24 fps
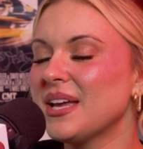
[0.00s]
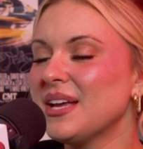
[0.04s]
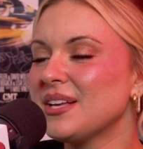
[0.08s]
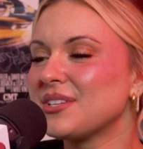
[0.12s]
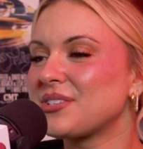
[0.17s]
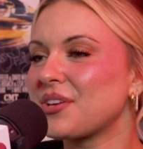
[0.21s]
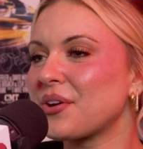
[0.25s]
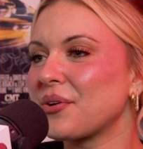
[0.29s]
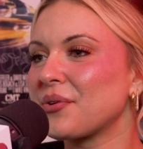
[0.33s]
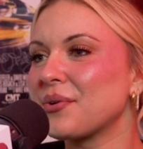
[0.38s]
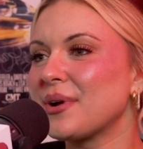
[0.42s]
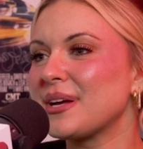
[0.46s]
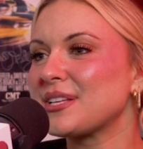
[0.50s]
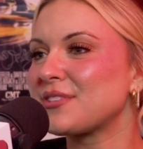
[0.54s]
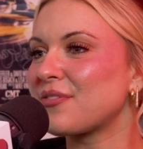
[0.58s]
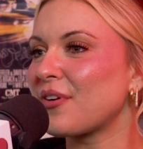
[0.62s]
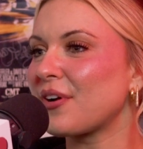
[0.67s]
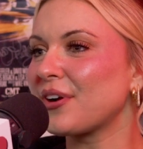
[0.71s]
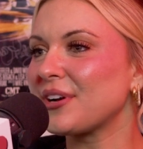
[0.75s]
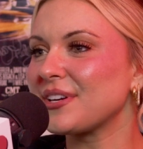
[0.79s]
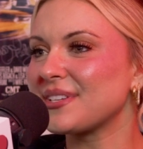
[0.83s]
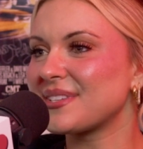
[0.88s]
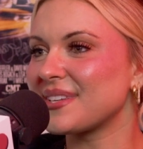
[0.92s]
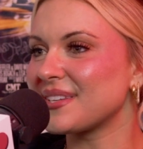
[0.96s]
So as
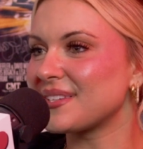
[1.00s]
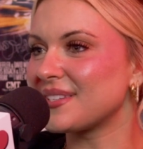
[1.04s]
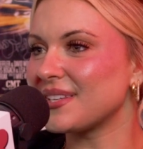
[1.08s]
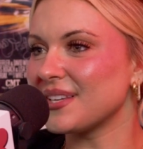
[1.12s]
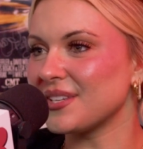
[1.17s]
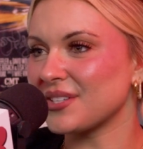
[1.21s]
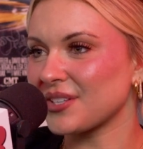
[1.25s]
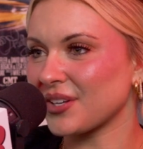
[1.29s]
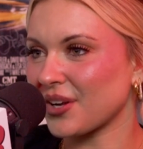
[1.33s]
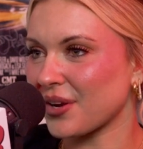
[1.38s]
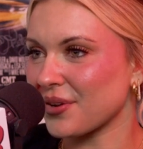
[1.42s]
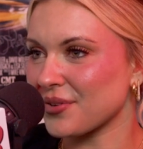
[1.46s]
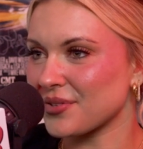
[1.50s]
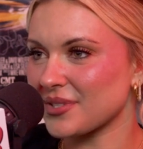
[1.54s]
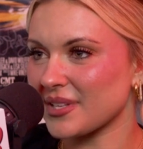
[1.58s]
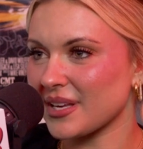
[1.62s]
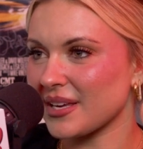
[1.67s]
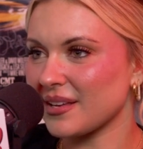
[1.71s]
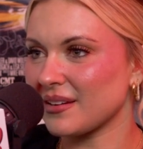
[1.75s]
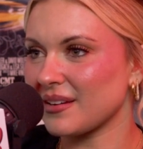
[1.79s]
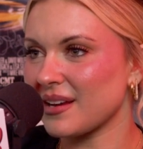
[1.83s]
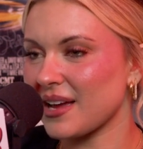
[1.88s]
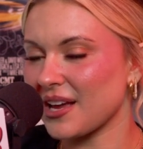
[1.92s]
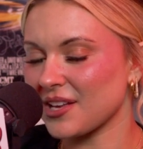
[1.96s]
far as this season goes,
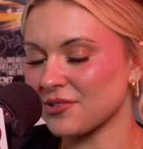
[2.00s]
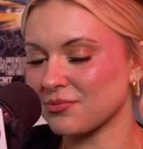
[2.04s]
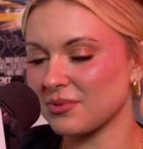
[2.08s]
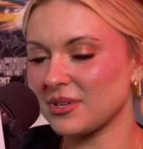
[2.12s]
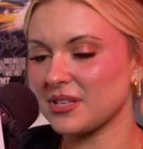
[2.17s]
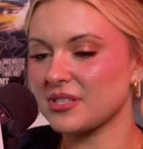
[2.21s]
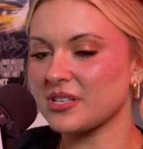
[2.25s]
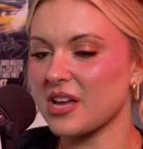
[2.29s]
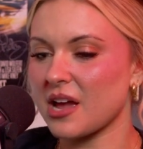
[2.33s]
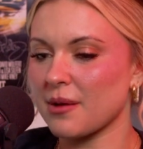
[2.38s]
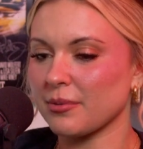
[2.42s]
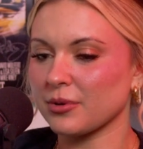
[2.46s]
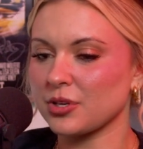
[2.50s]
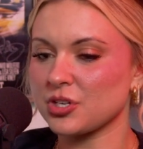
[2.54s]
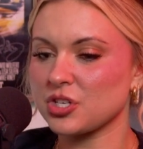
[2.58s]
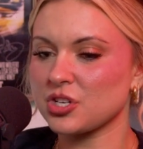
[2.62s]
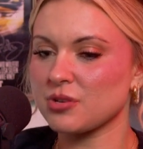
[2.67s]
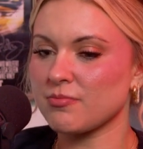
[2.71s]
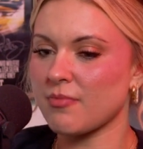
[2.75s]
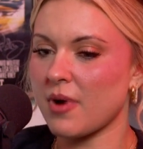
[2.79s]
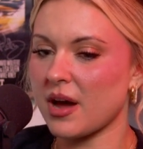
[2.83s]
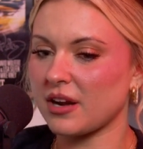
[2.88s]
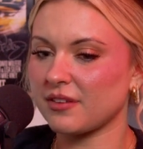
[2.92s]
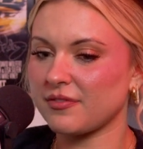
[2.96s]
then, as we established,
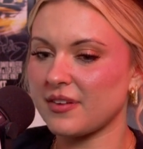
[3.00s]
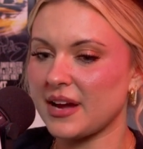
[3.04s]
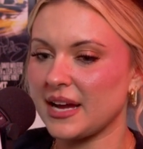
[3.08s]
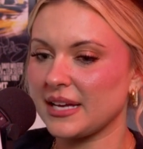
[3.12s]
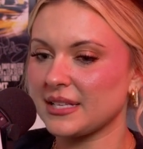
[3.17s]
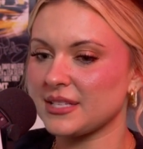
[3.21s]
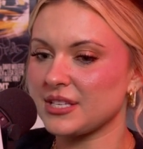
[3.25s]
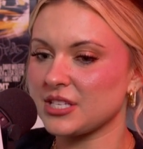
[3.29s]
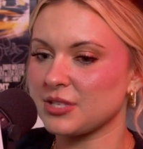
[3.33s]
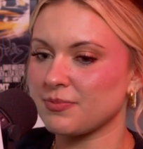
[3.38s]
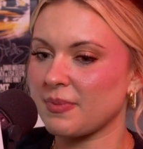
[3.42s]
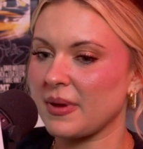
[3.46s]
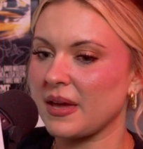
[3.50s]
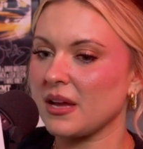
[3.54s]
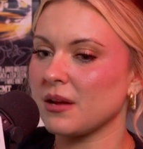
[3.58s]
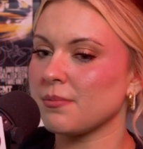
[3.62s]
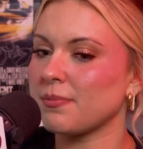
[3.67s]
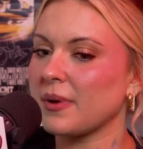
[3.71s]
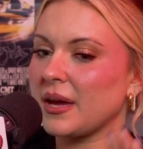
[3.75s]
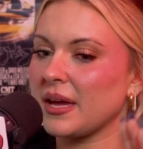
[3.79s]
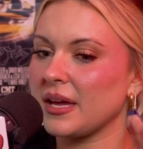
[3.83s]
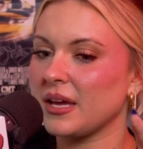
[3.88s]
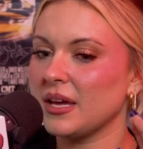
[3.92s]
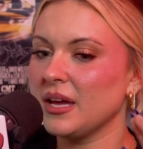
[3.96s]
modifieds is big,
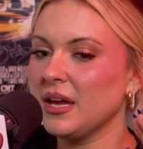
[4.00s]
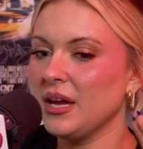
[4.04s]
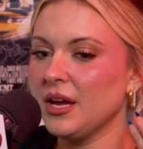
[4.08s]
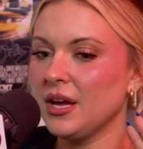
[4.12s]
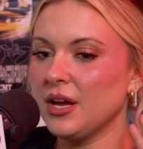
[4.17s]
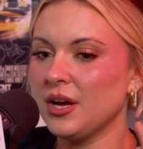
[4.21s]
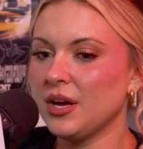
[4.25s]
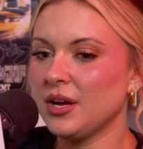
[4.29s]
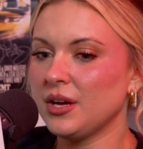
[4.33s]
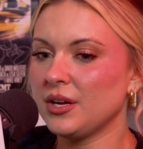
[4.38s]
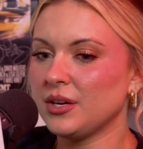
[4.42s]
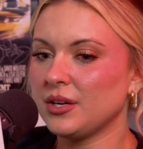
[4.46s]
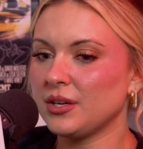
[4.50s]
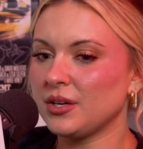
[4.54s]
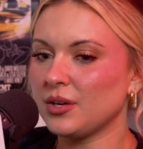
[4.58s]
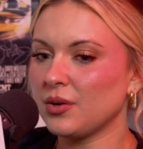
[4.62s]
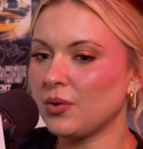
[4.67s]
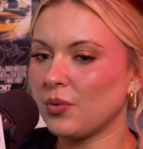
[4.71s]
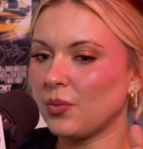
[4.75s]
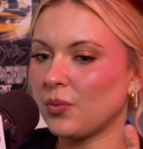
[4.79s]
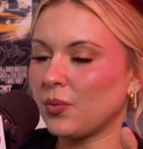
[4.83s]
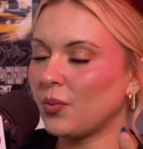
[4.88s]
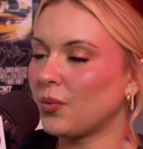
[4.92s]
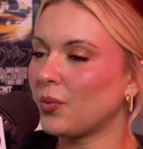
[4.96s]
but
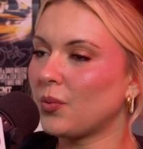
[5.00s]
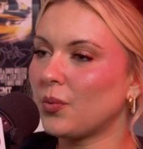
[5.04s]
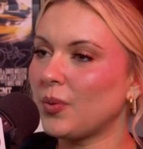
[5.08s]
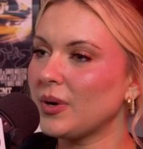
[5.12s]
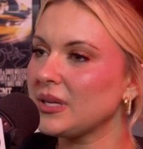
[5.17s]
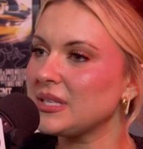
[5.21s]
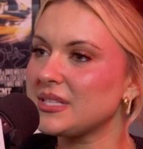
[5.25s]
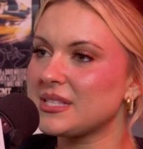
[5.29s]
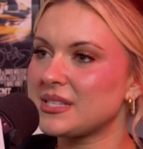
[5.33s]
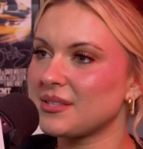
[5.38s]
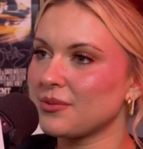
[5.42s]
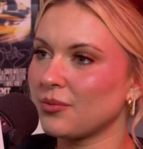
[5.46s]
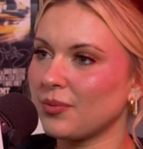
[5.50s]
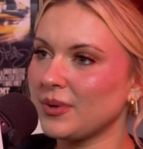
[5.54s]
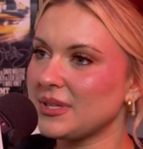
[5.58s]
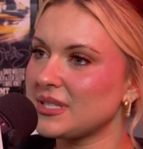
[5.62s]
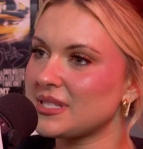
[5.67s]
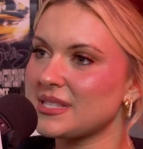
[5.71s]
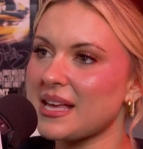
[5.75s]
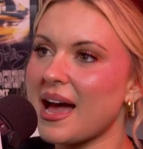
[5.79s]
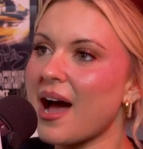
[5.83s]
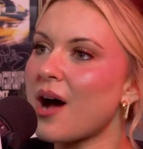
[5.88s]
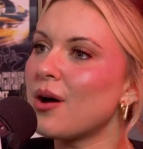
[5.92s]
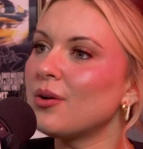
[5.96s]
what's
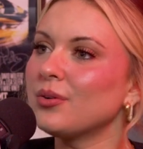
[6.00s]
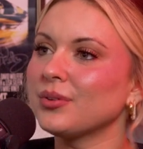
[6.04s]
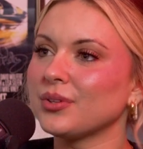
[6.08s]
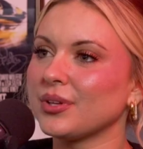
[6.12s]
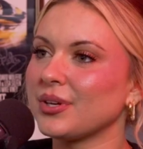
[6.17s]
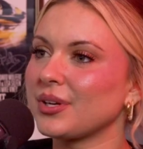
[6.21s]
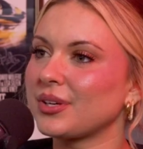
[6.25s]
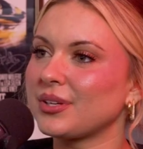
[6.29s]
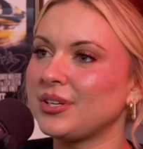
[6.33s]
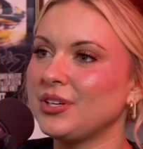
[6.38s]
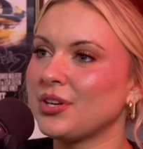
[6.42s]
the outlook?